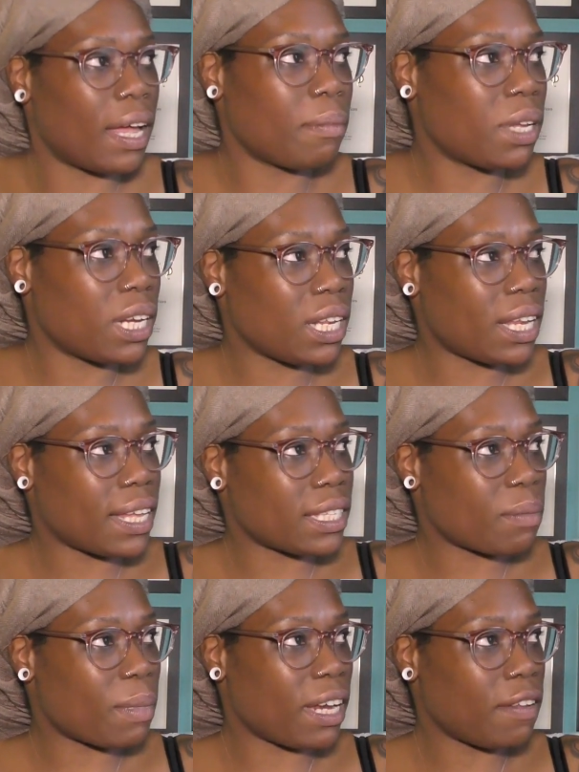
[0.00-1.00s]
I'm getting like
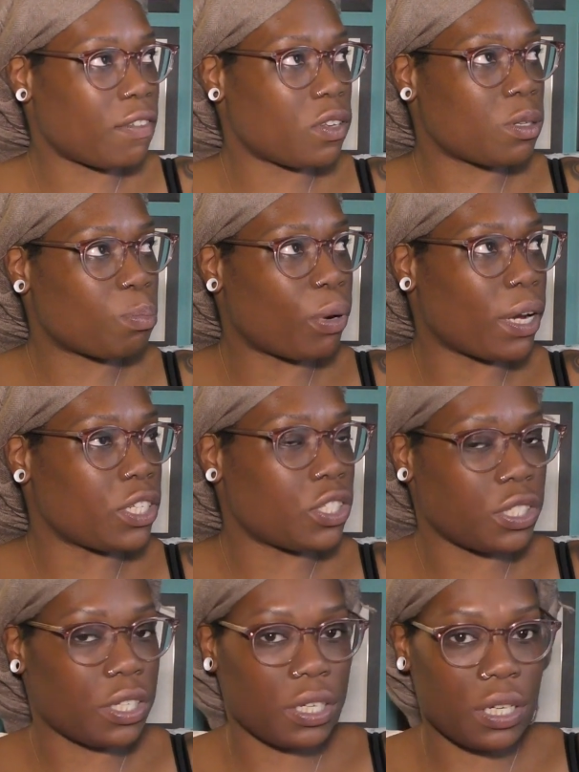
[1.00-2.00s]
somebody feels
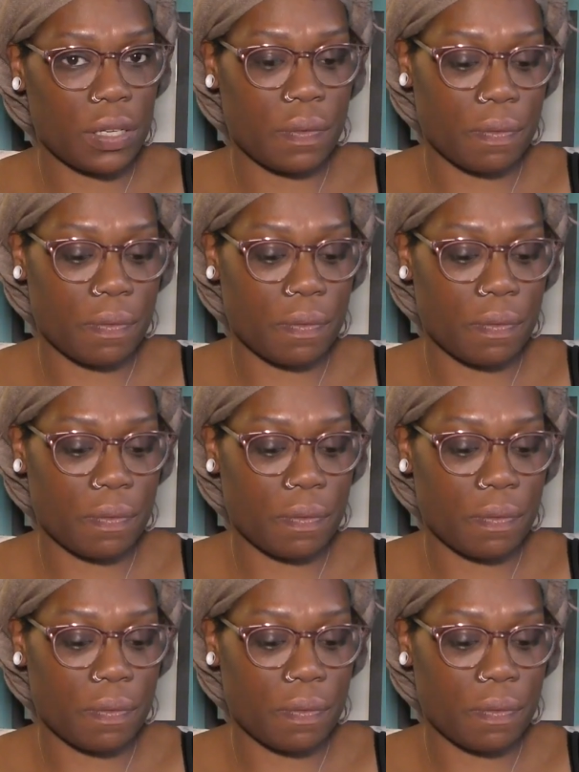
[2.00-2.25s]
pressured